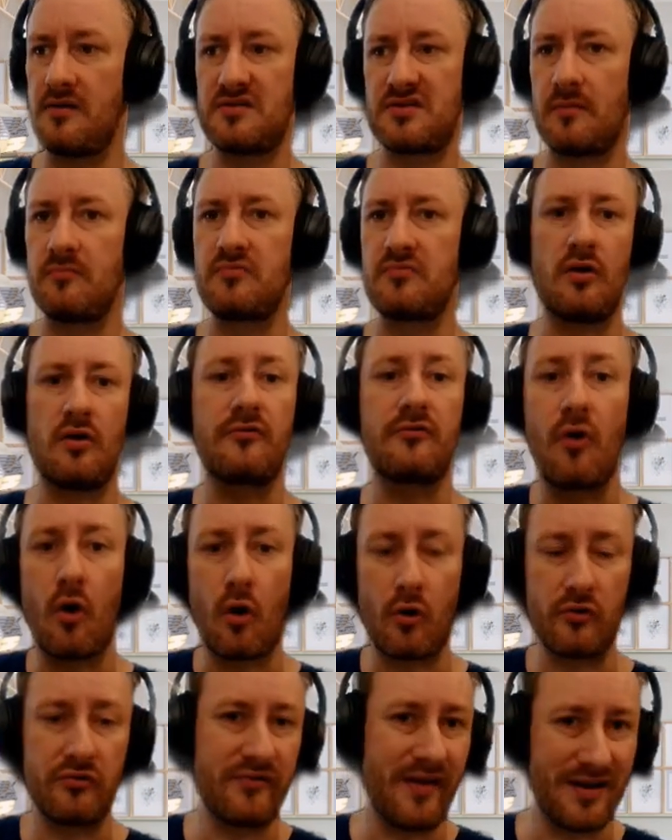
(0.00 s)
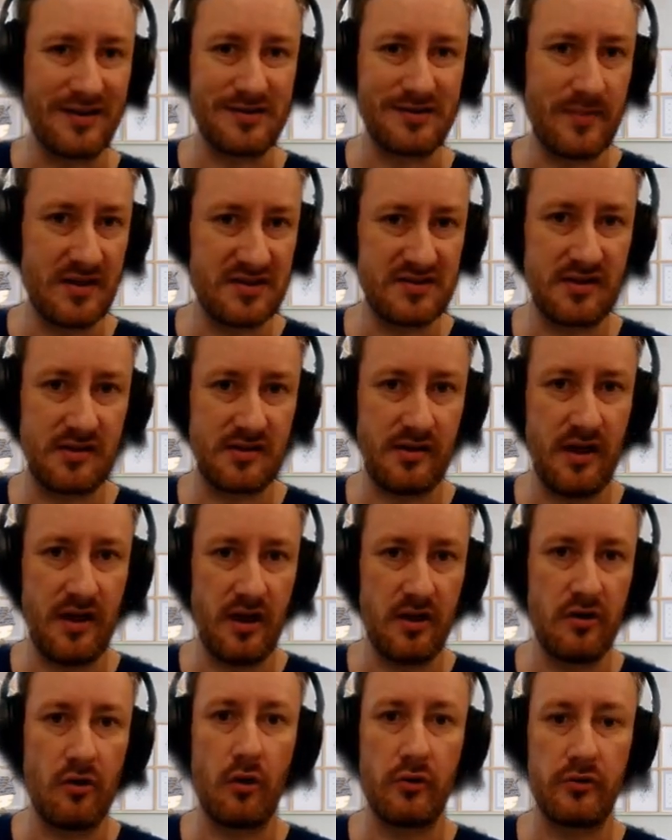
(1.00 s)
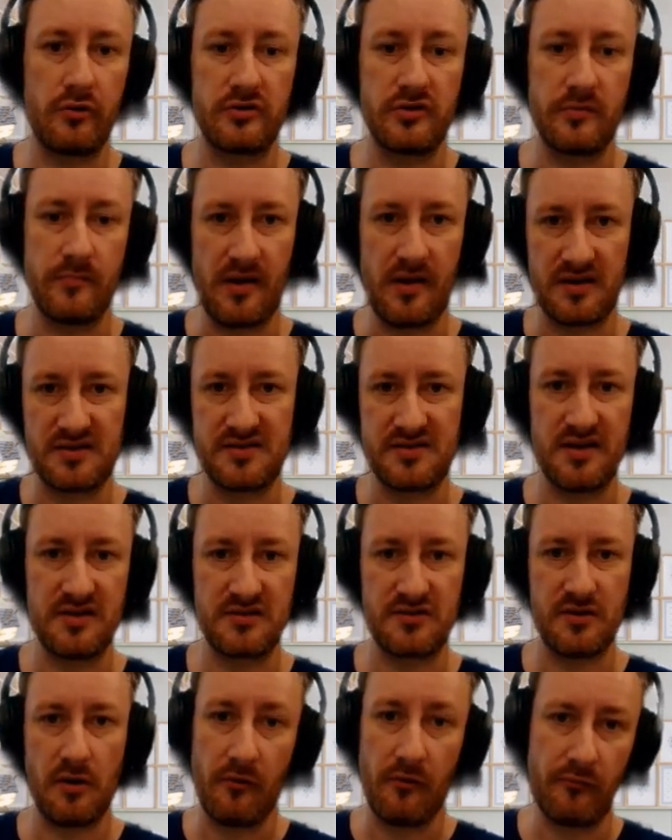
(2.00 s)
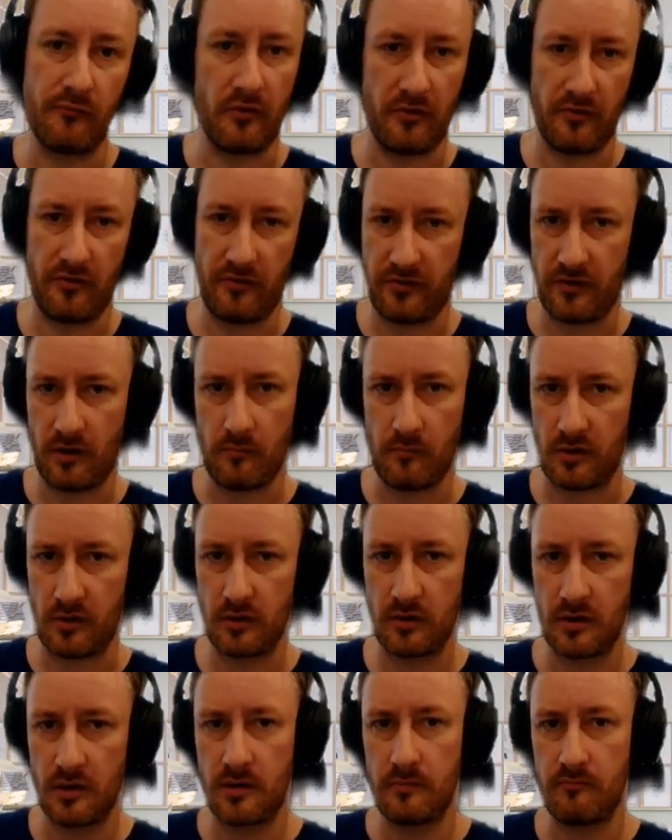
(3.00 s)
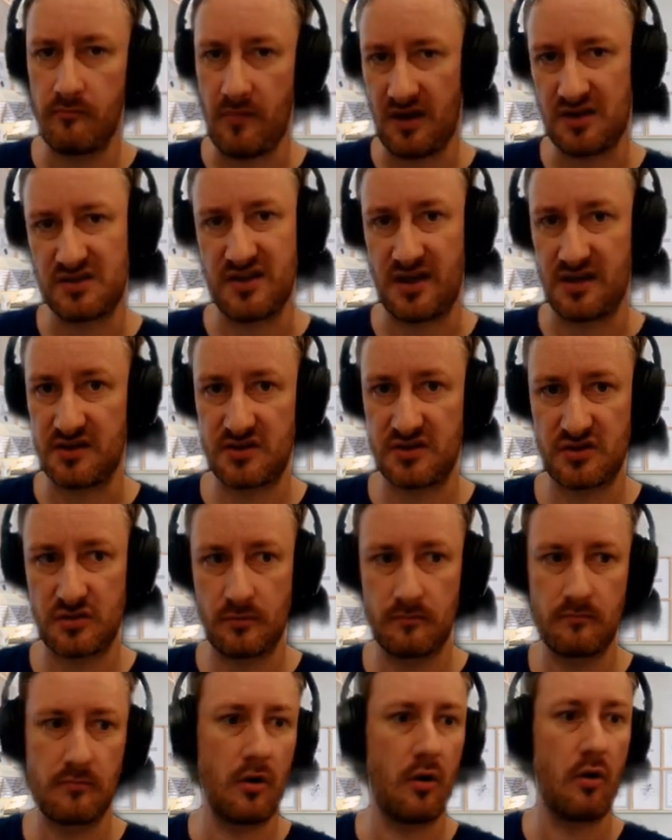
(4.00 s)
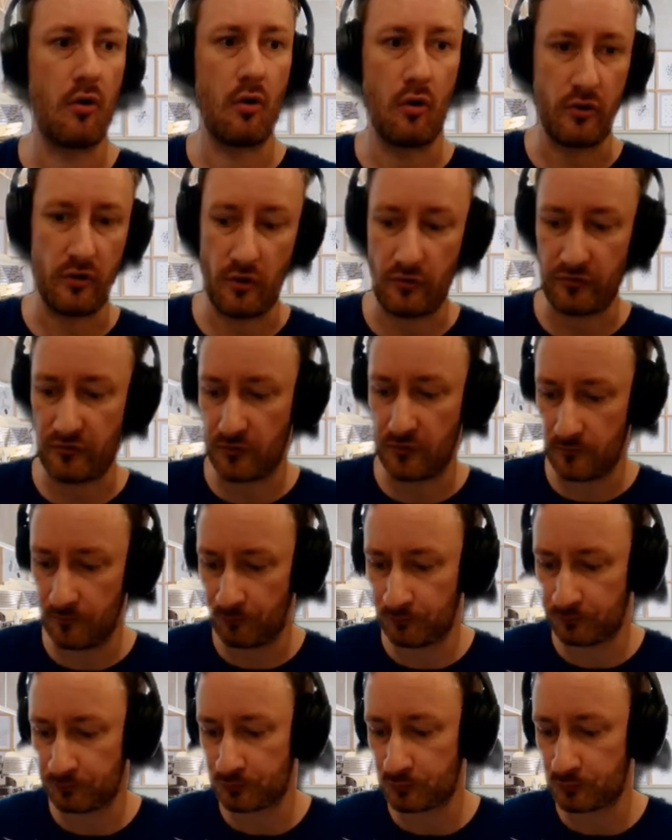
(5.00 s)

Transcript: some sort of context, basically, in order to make sense of whether the number makes sense or not.